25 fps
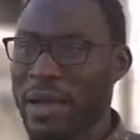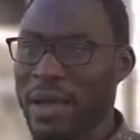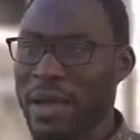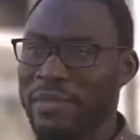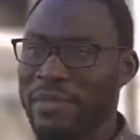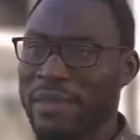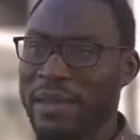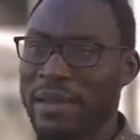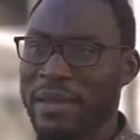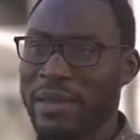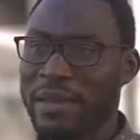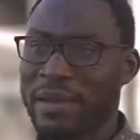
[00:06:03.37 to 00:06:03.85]

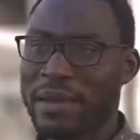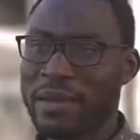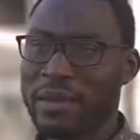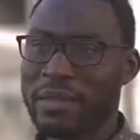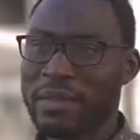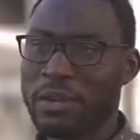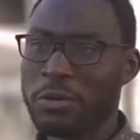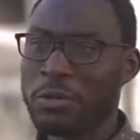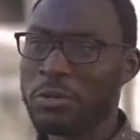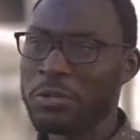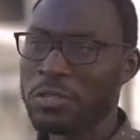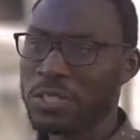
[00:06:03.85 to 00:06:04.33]
think
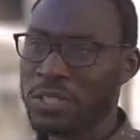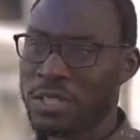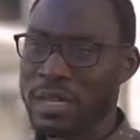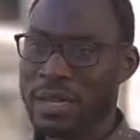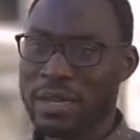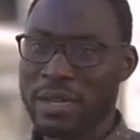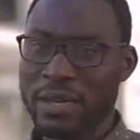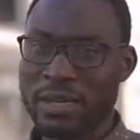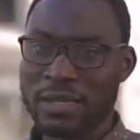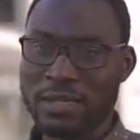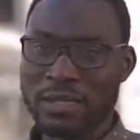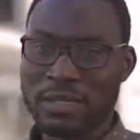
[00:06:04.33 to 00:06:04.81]
the rules
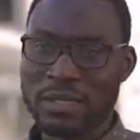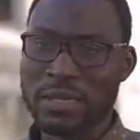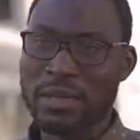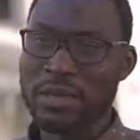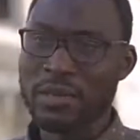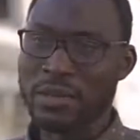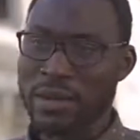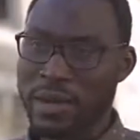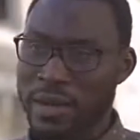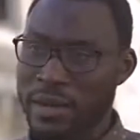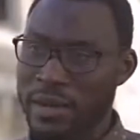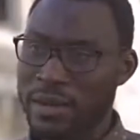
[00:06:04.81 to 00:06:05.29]
are still
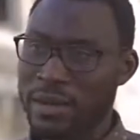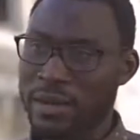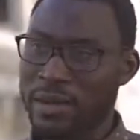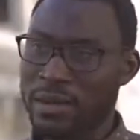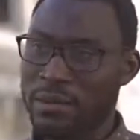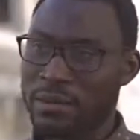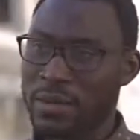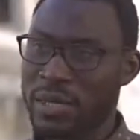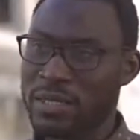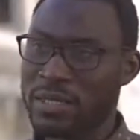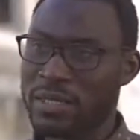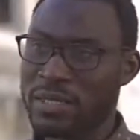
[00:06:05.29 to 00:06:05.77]
there,
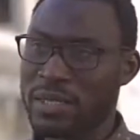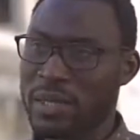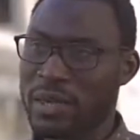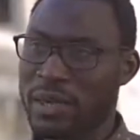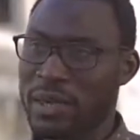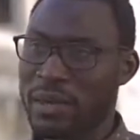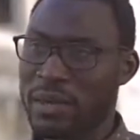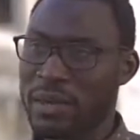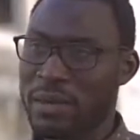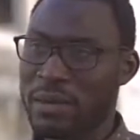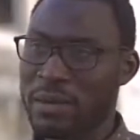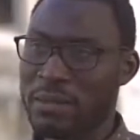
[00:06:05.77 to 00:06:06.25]
but
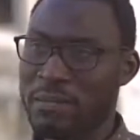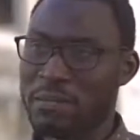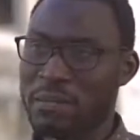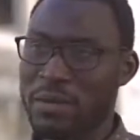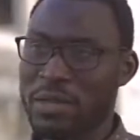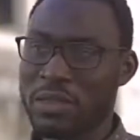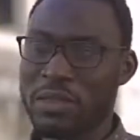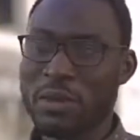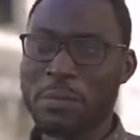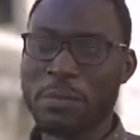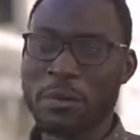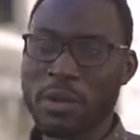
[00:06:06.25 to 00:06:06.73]

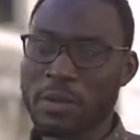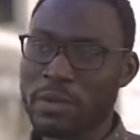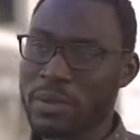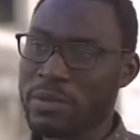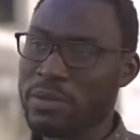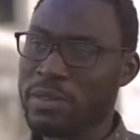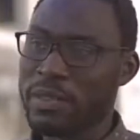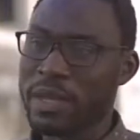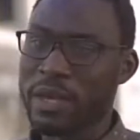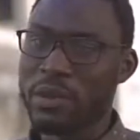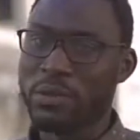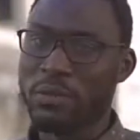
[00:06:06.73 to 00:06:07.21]
the problem
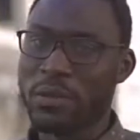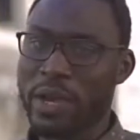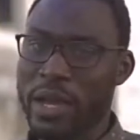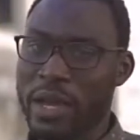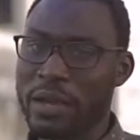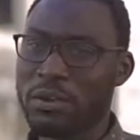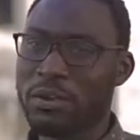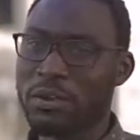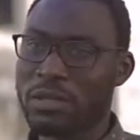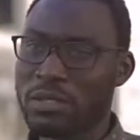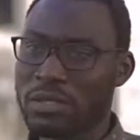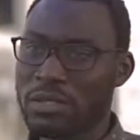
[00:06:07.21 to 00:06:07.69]
is that we are
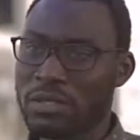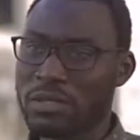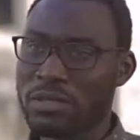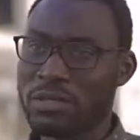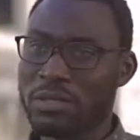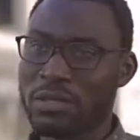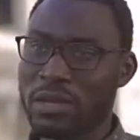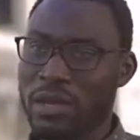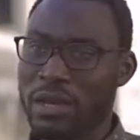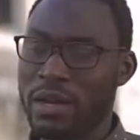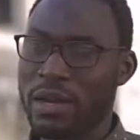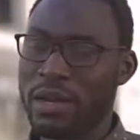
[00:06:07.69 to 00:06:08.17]
not
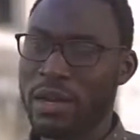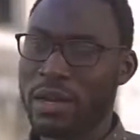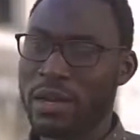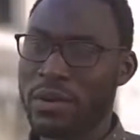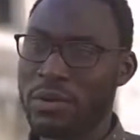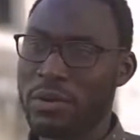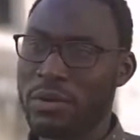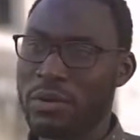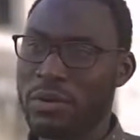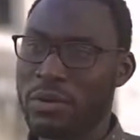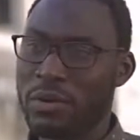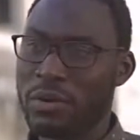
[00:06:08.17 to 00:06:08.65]

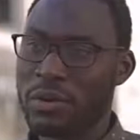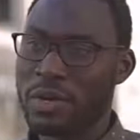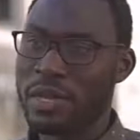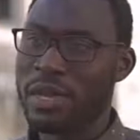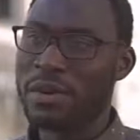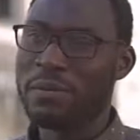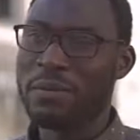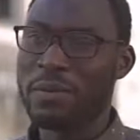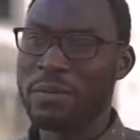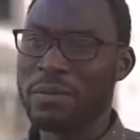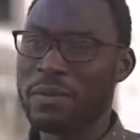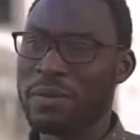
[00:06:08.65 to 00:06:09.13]
you know,
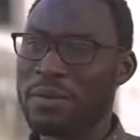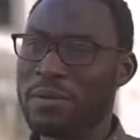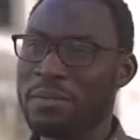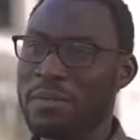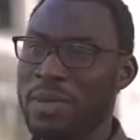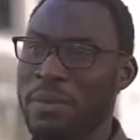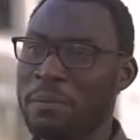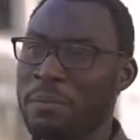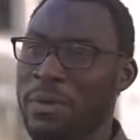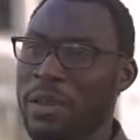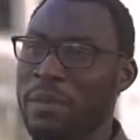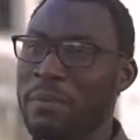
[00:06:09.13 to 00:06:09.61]
capable
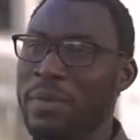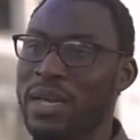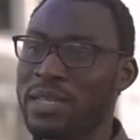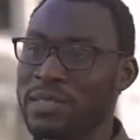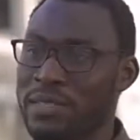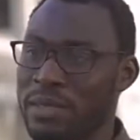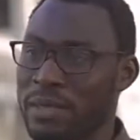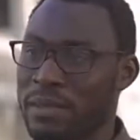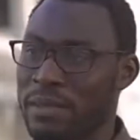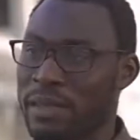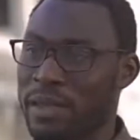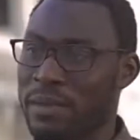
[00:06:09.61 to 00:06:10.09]
of
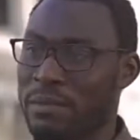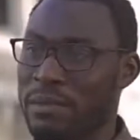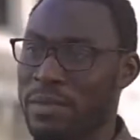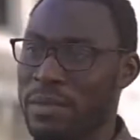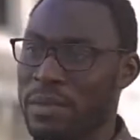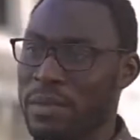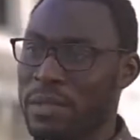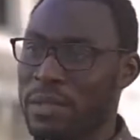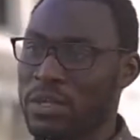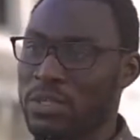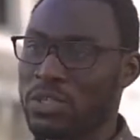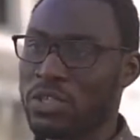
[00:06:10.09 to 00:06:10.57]
implementing
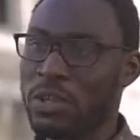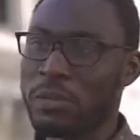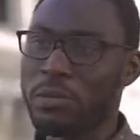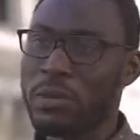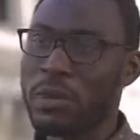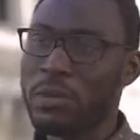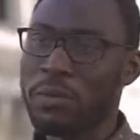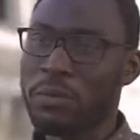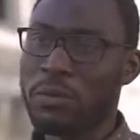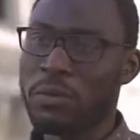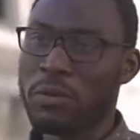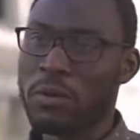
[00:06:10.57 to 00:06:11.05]
them. Some
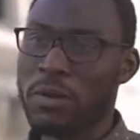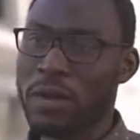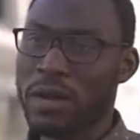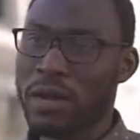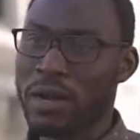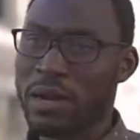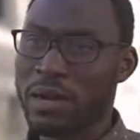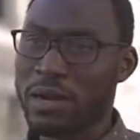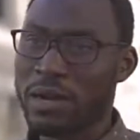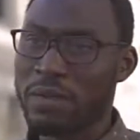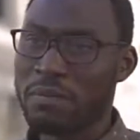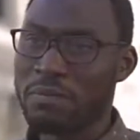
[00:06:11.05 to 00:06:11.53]
people
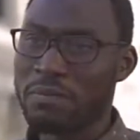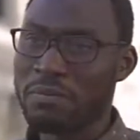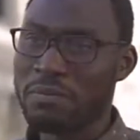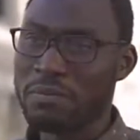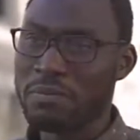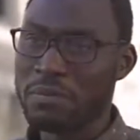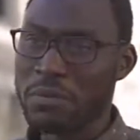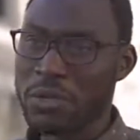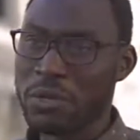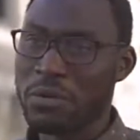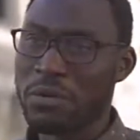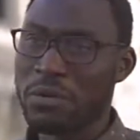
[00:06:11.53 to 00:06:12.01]

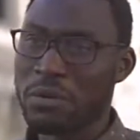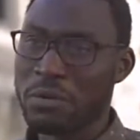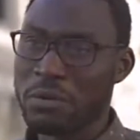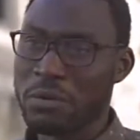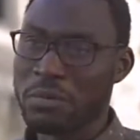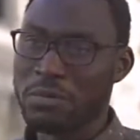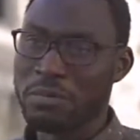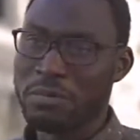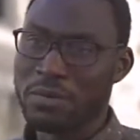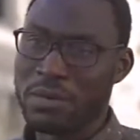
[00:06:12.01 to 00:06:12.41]
you know,